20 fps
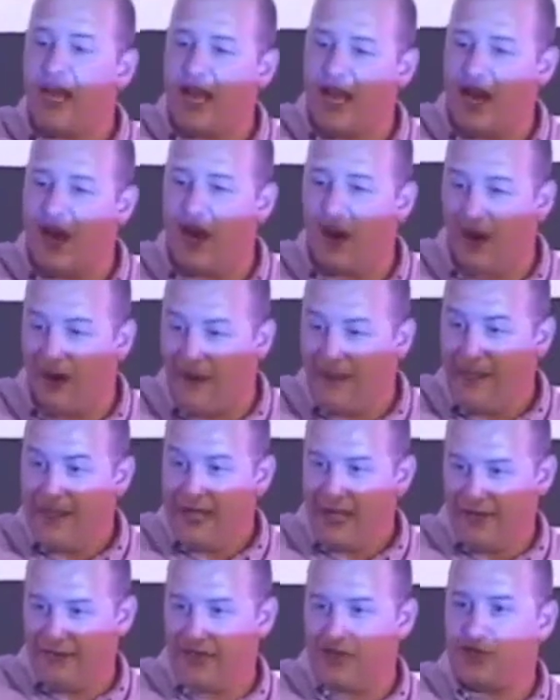they are
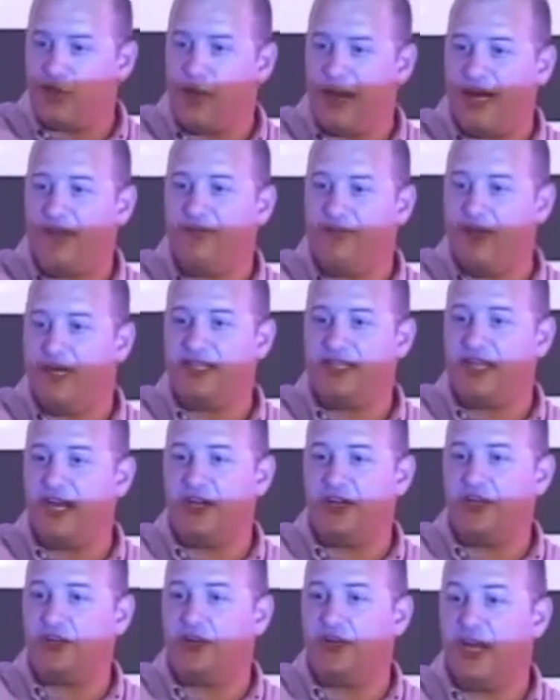in the 21st
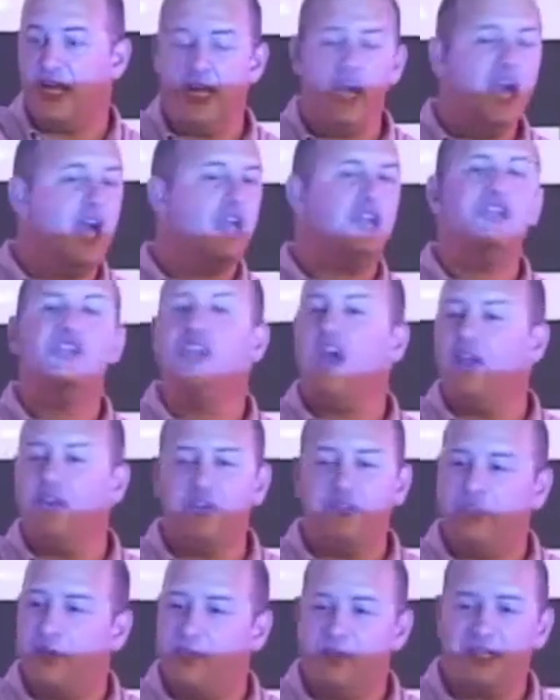century,
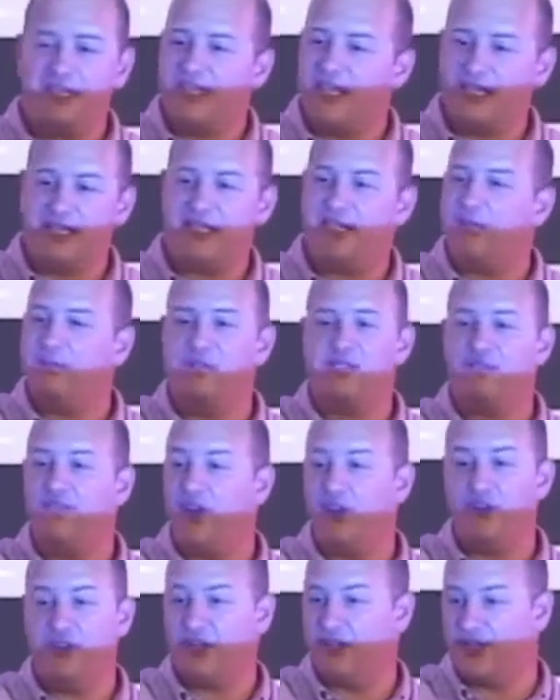none of them are systems
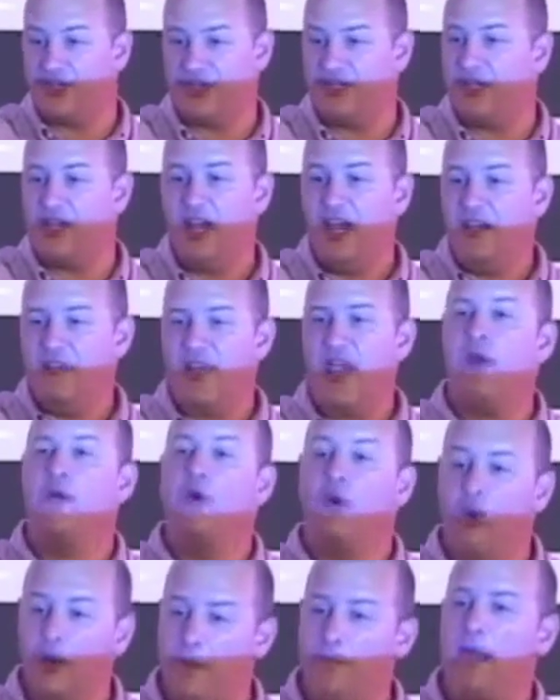focused.
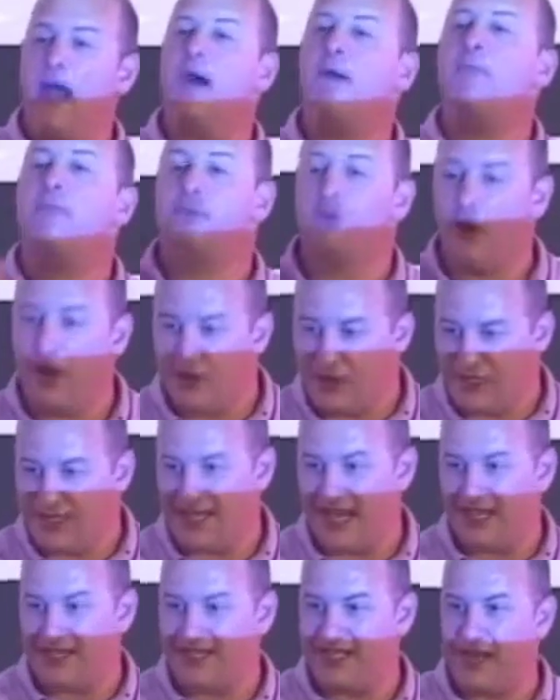They're all about
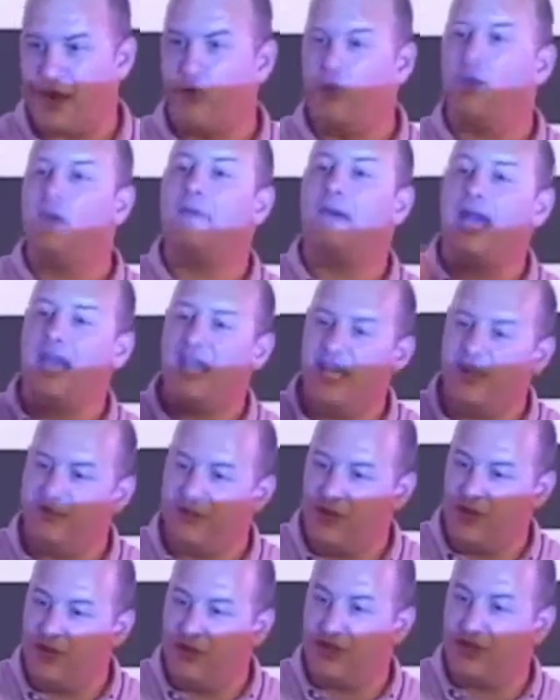process, they're all about
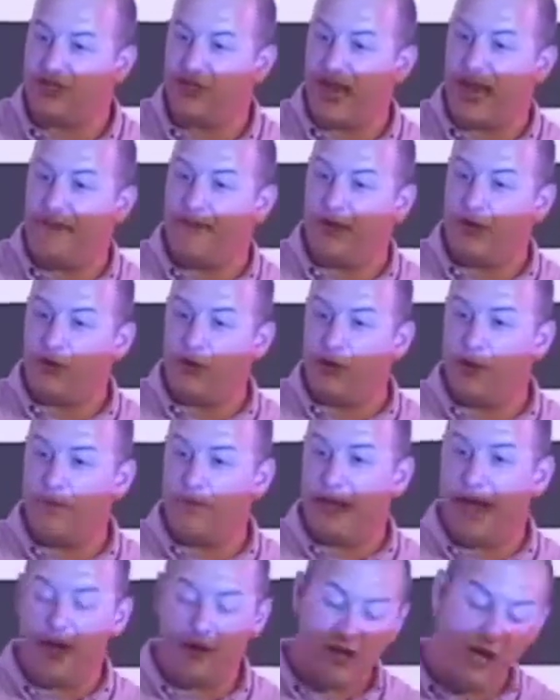evolution, and they're all
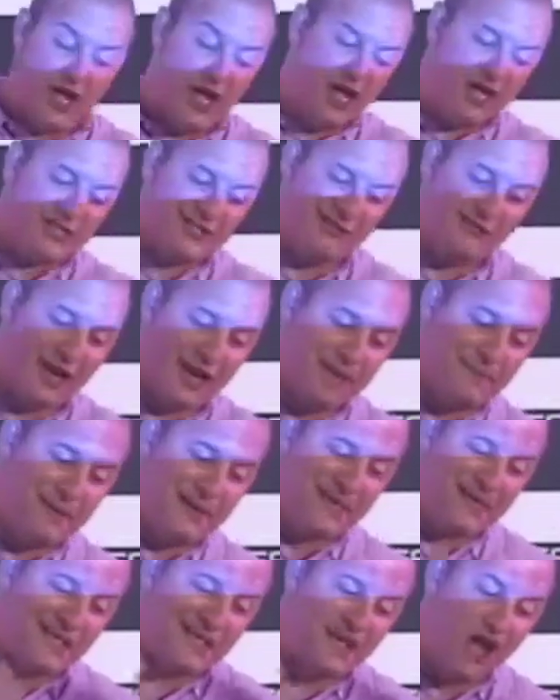about
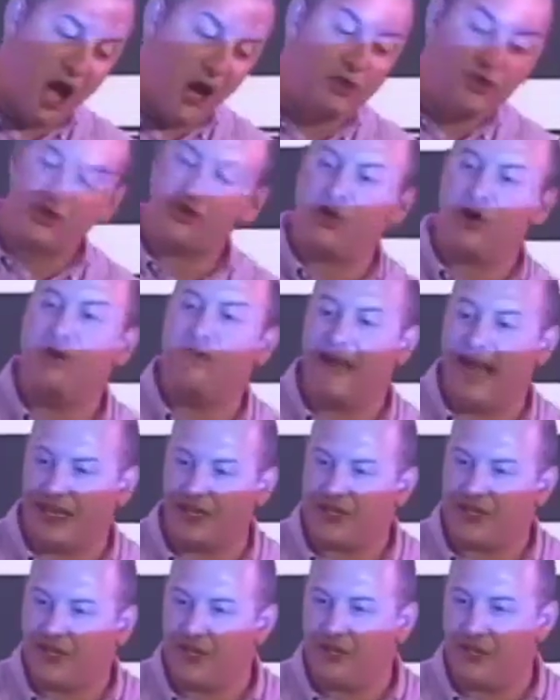developing a culture of
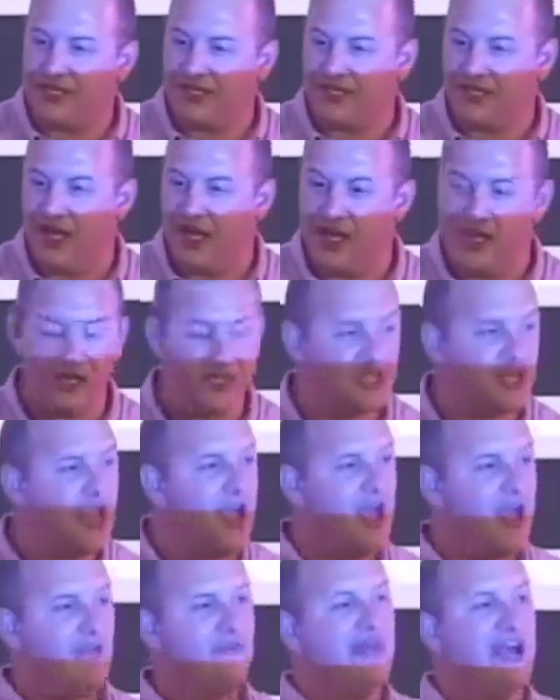action research.
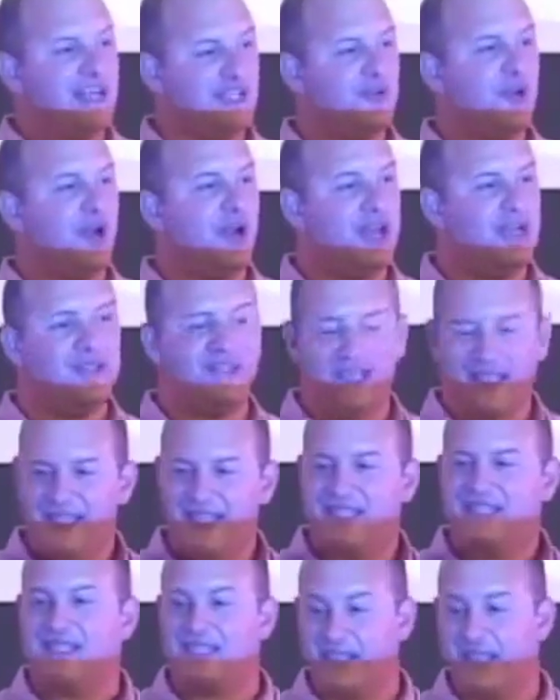And that's what I
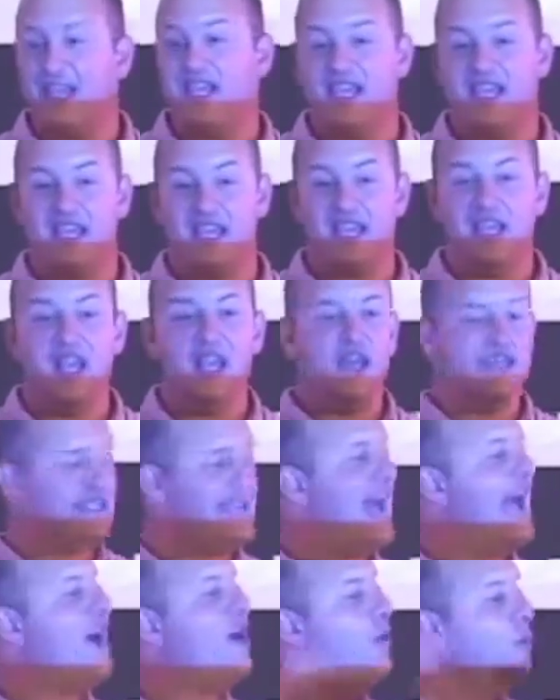think is key
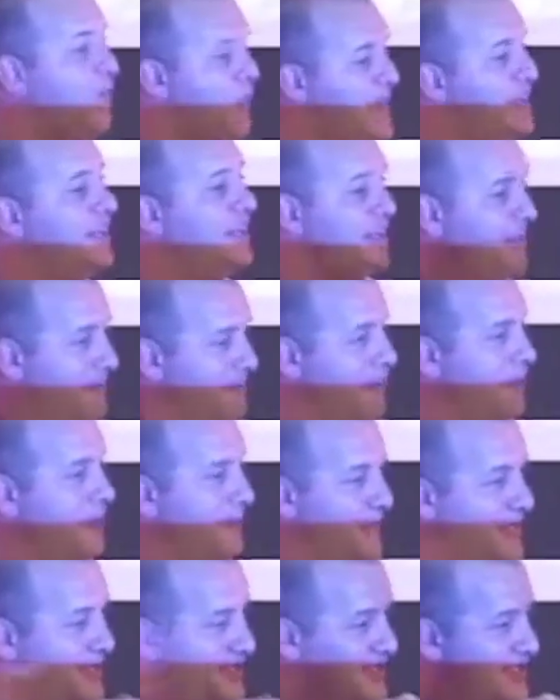to how we can
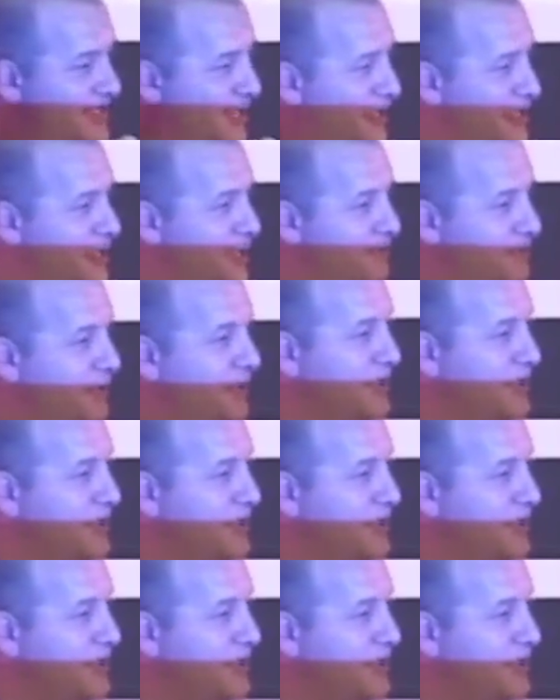implement a series of